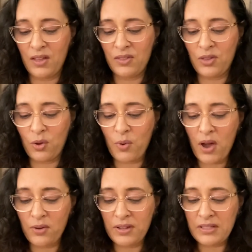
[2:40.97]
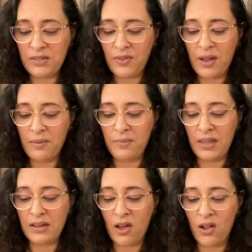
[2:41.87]
The quote is from
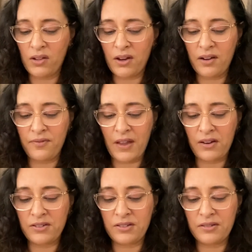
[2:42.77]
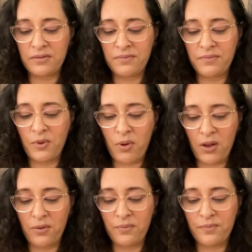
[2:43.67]
In All Our Affairs,
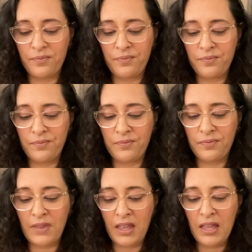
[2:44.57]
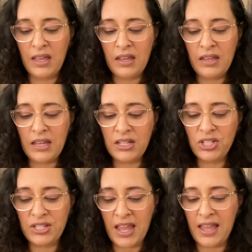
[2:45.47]
quote,
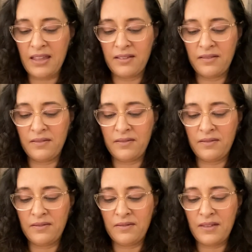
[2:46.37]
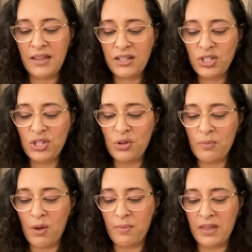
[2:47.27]
"Each day, each new
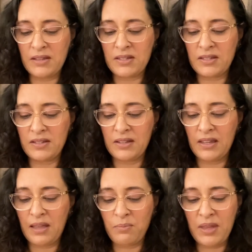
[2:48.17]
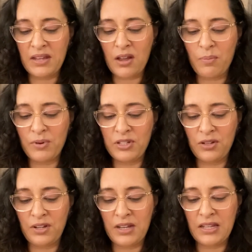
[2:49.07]
moment can be an
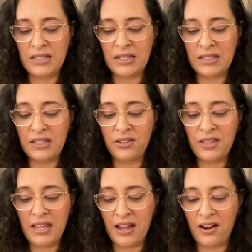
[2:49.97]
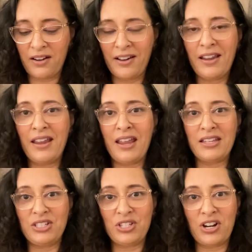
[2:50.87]
opportunity to clear the air
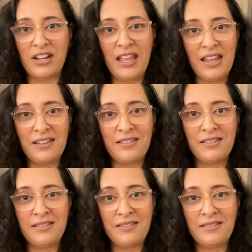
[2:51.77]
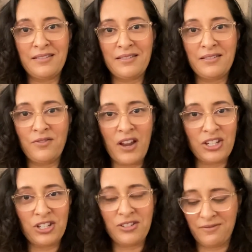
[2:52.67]
and start again,
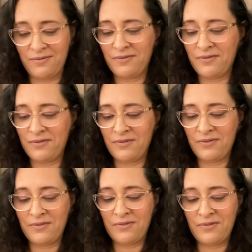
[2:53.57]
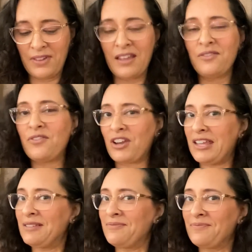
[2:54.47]
fresh and free,"
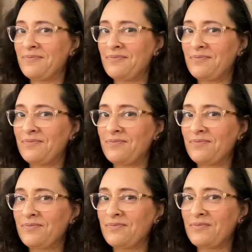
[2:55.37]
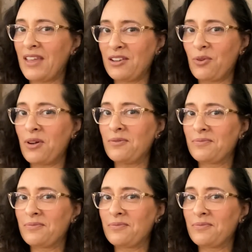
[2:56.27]
end quote.